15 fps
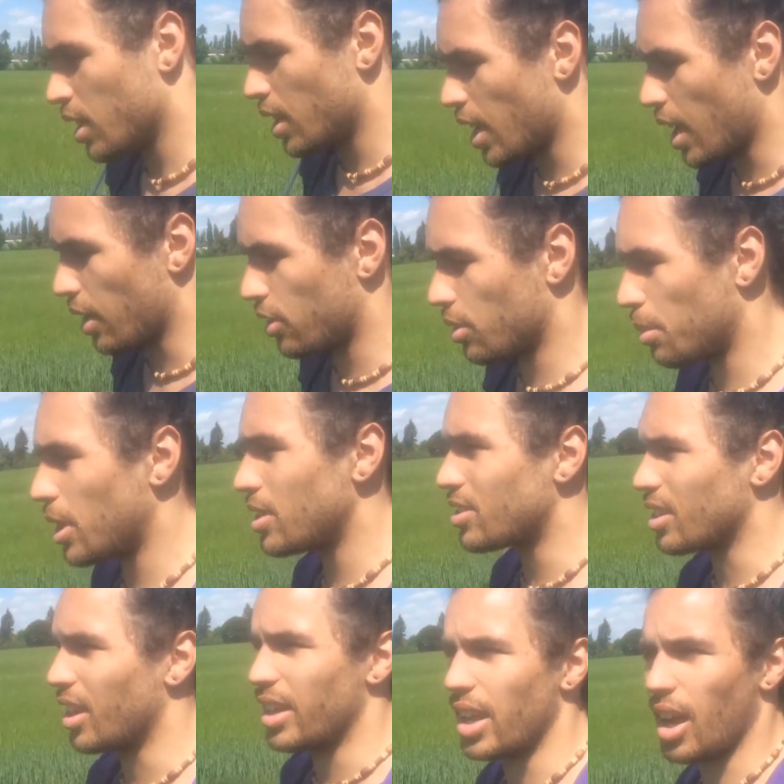Yeah, so
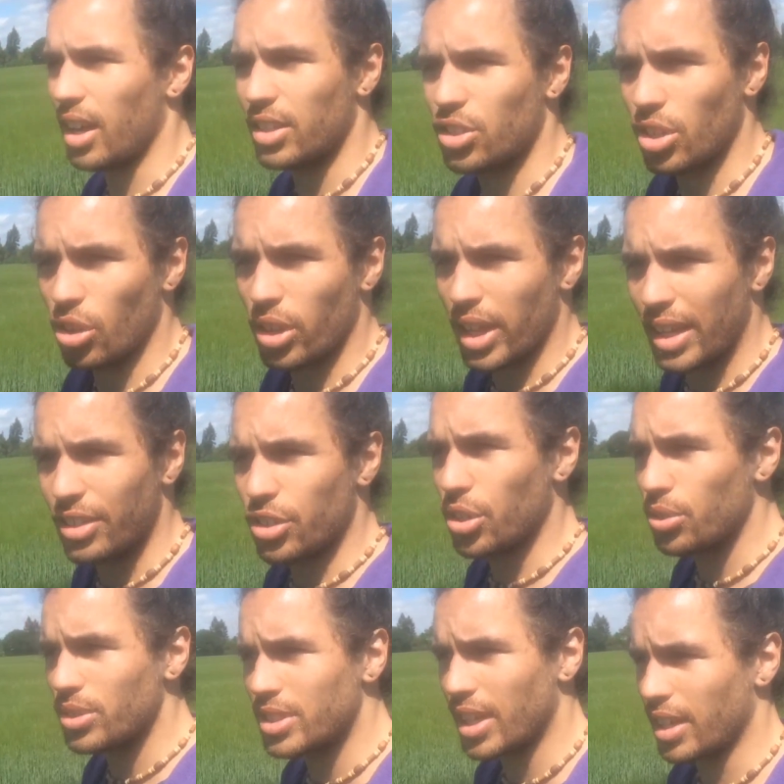basically I took it in
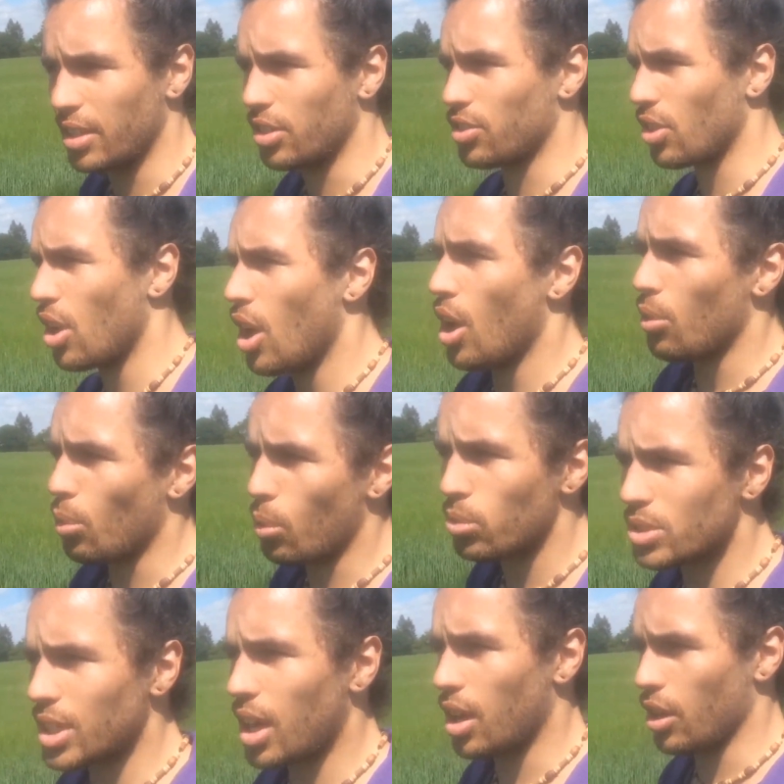2 sittings. One
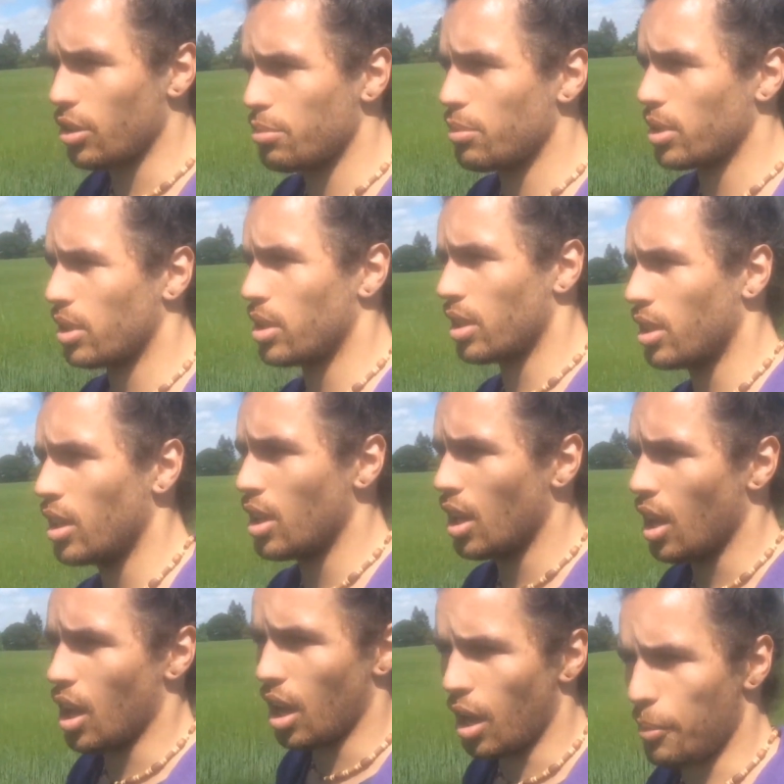was at home
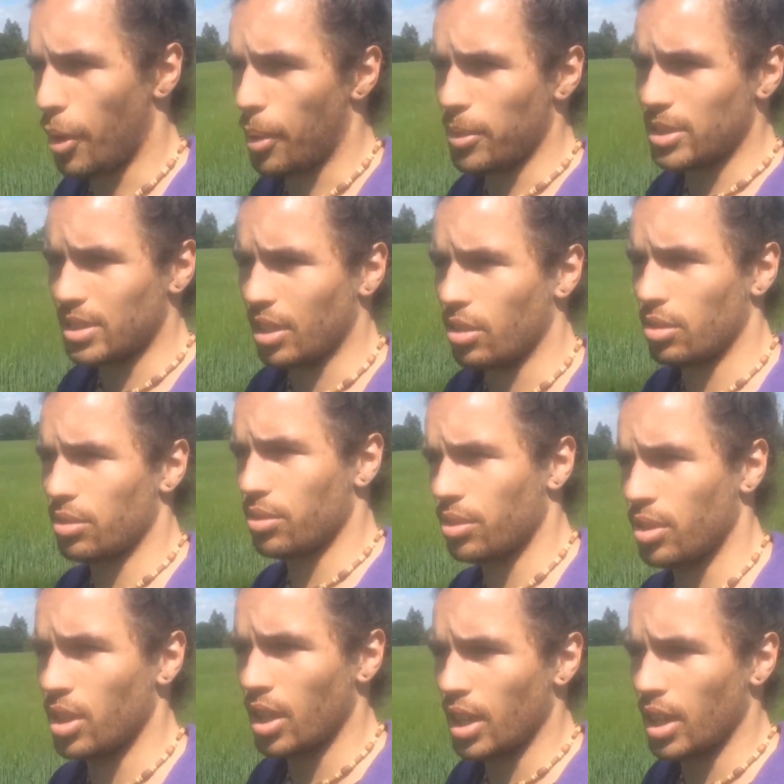by myself.